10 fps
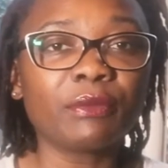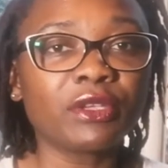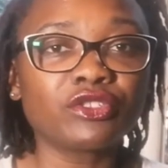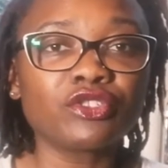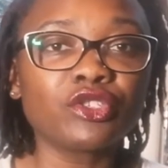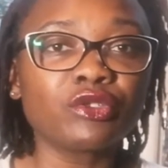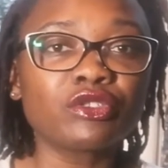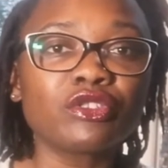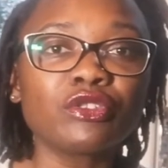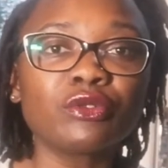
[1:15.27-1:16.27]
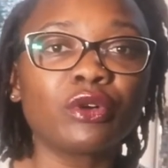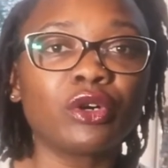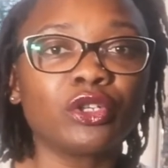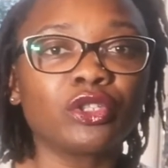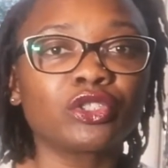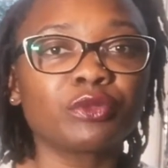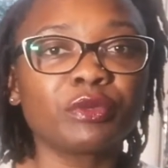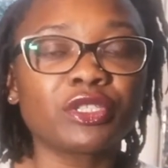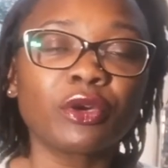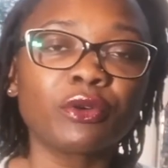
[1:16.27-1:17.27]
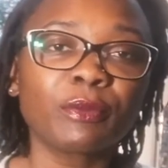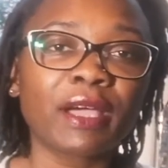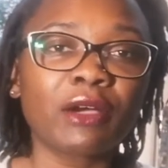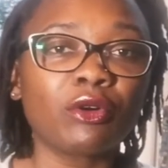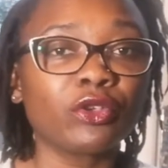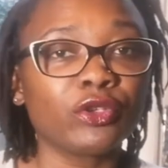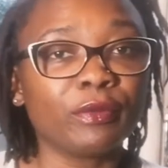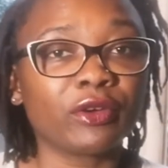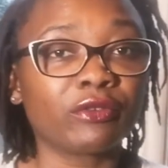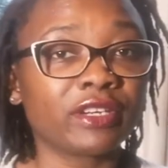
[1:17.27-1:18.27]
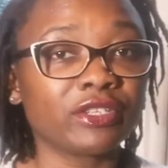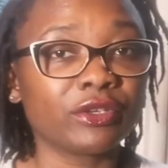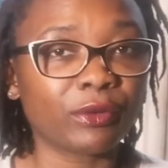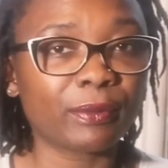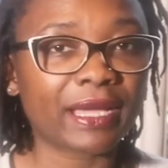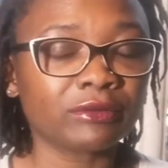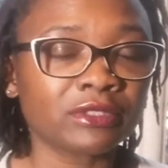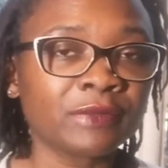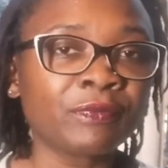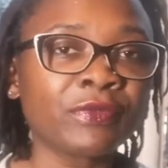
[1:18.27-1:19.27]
introduced to or to be told about, or you may already know about.